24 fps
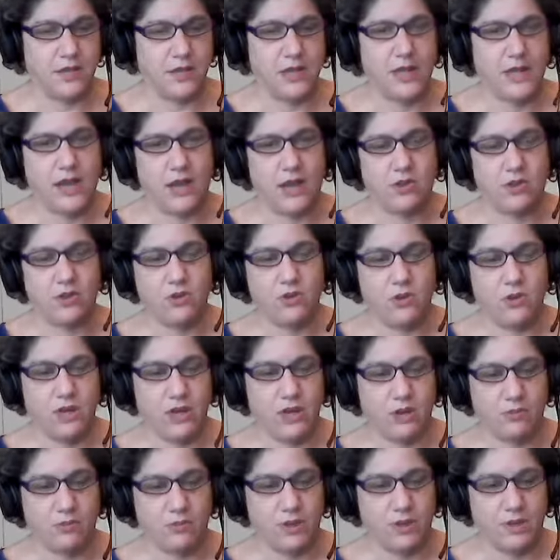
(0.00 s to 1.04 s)
and how you can
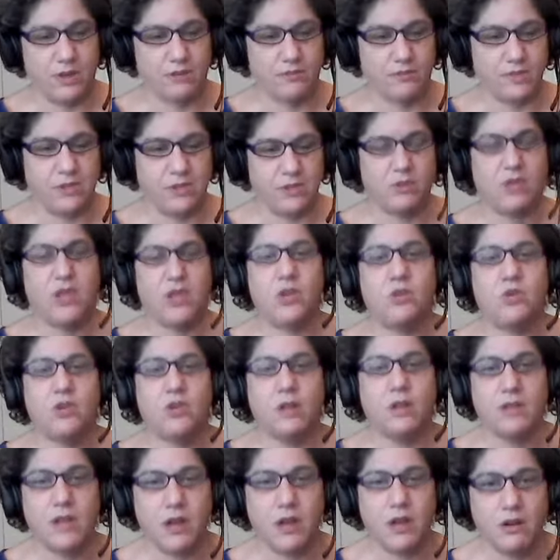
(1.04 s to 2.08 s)
help them so that you
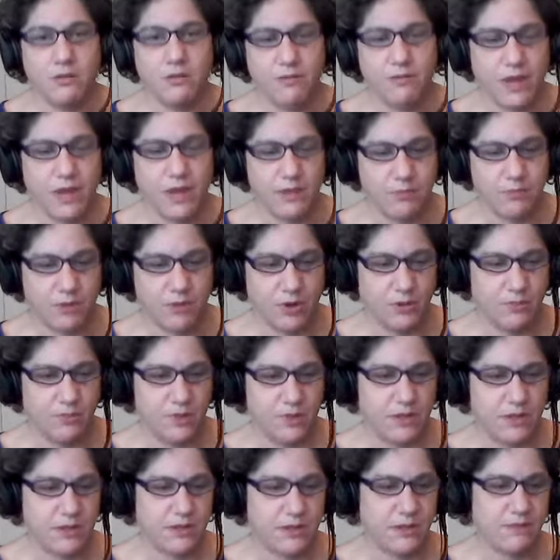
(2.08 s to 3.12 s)
clarify the
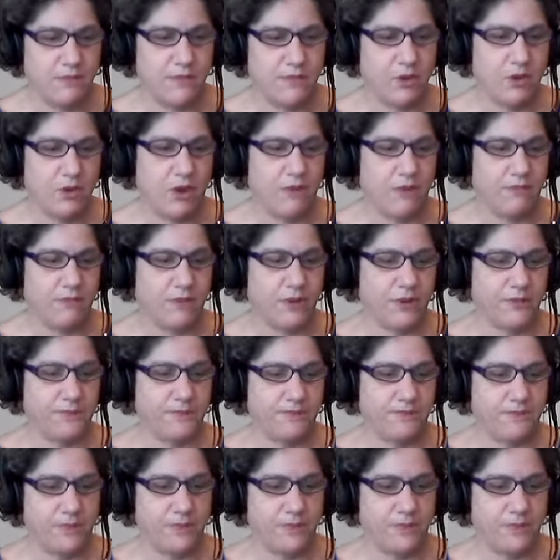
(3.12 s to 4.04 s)
purpose of your offer.